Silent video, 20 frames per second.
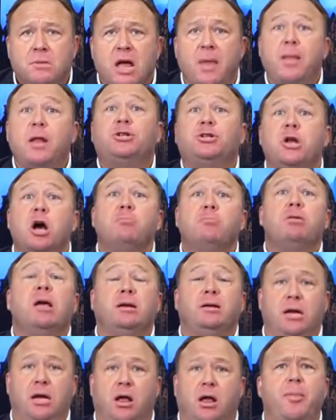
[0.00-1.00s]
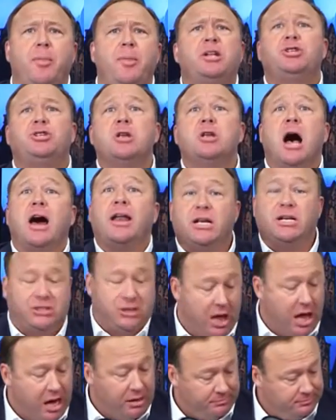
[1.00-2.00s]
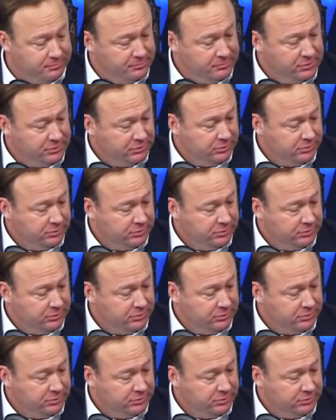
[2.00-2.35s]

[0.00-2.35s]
And then it's no big deal. And then it's not Islam.